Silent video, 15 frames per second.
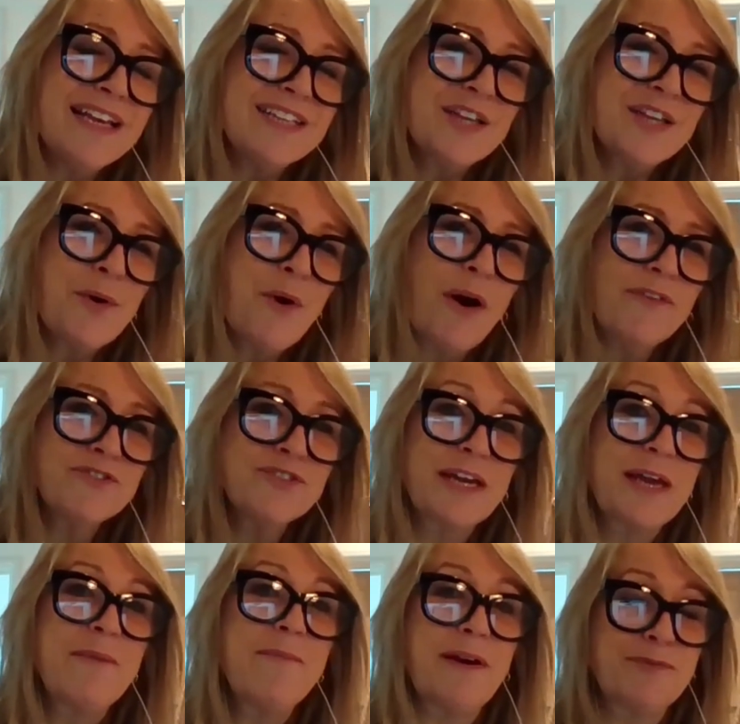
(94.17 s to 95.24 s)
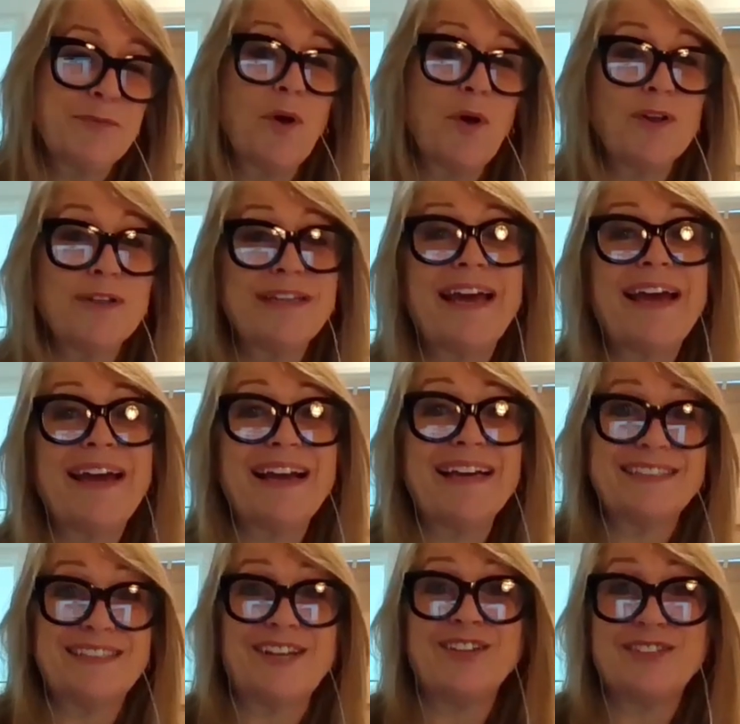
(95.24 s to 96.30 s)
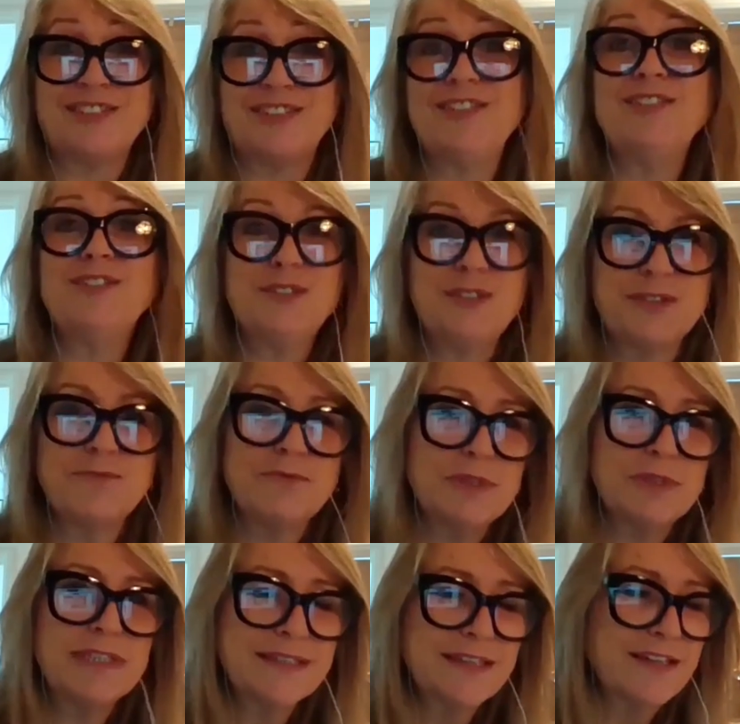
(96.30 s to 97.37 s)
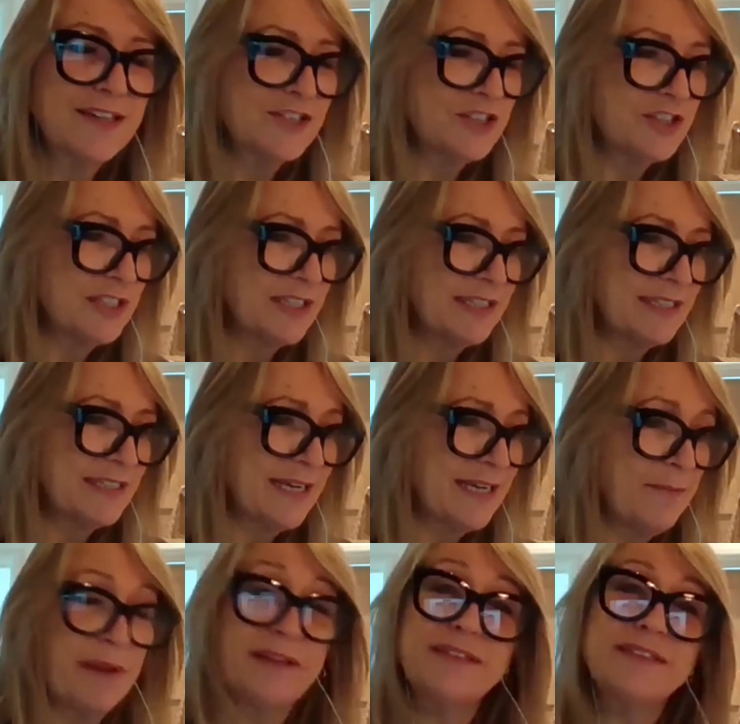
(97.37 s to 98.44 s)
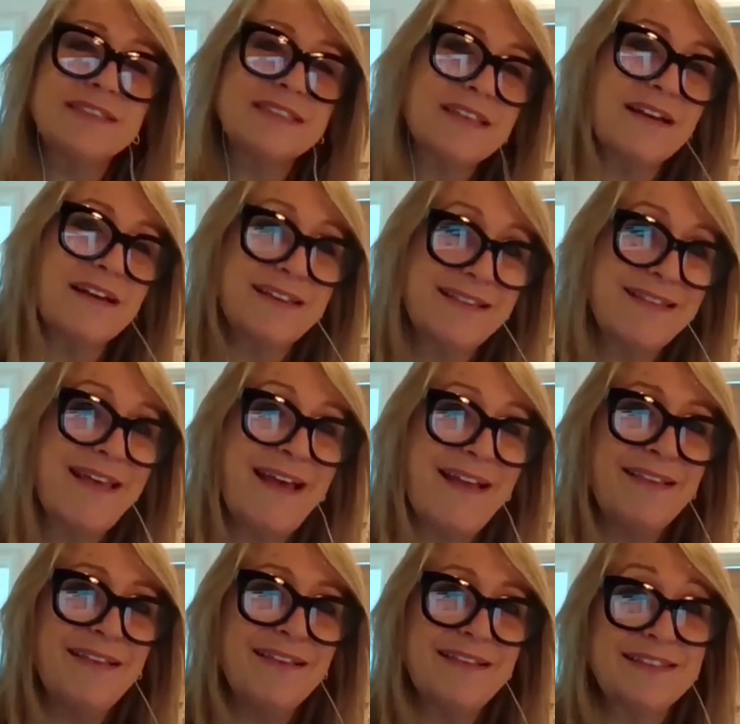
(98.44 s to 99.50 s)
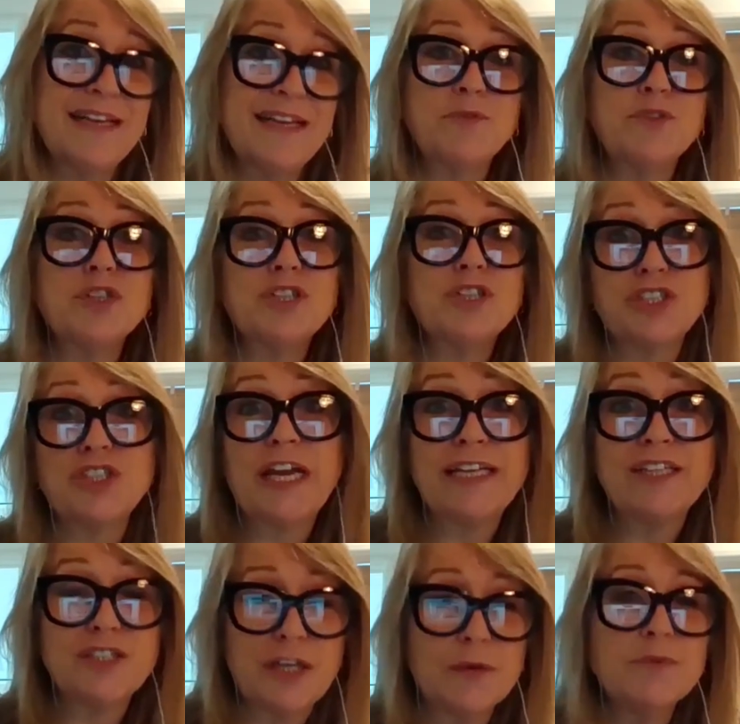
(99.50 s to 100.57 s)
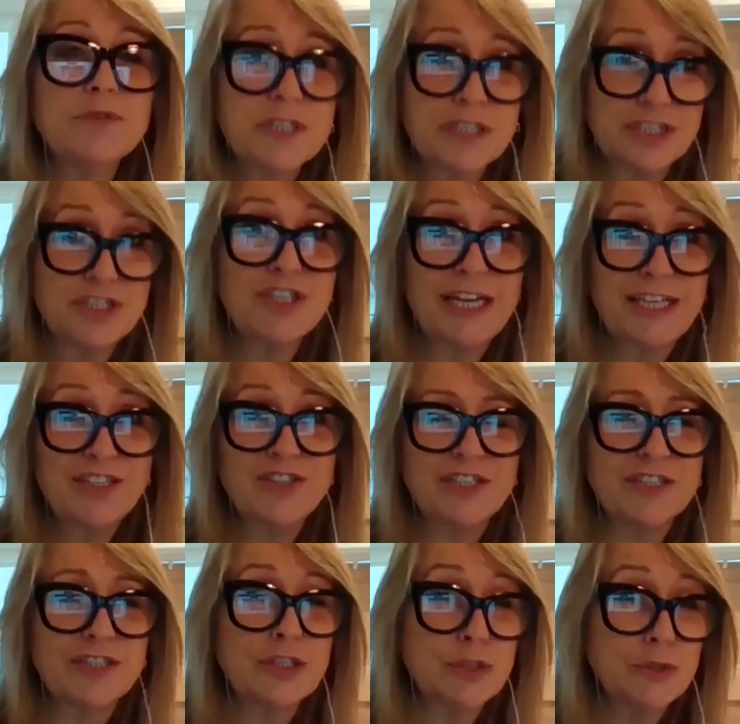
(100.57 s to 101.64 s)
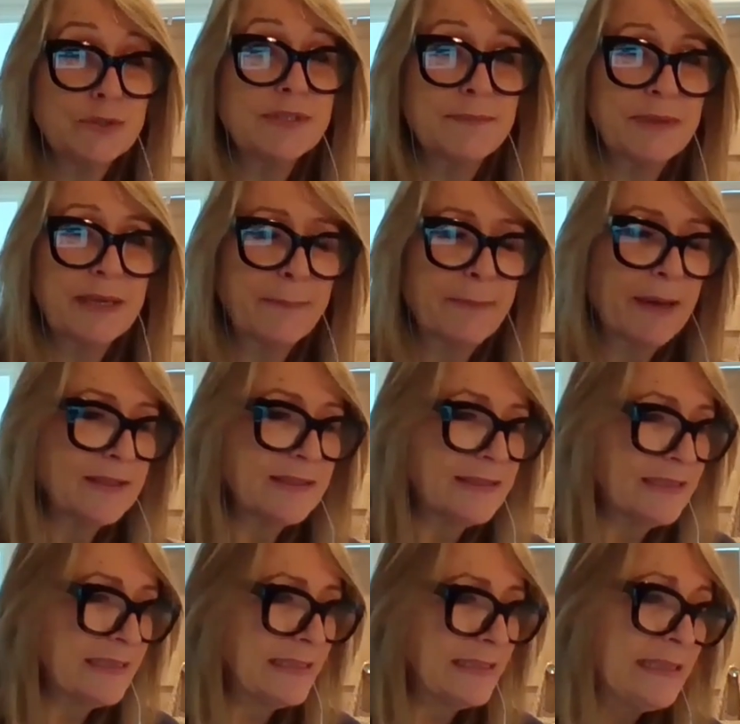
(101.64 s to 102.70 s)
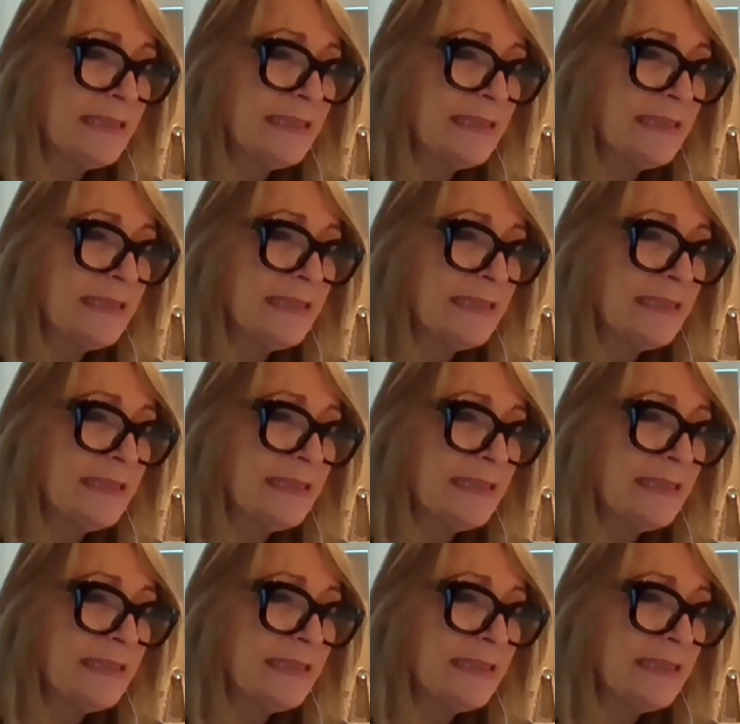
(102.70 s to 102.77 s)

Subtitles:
So after I came back from holiday, I started to do some research, and I decided then that I was going to change, and I was going to change this and do something about it.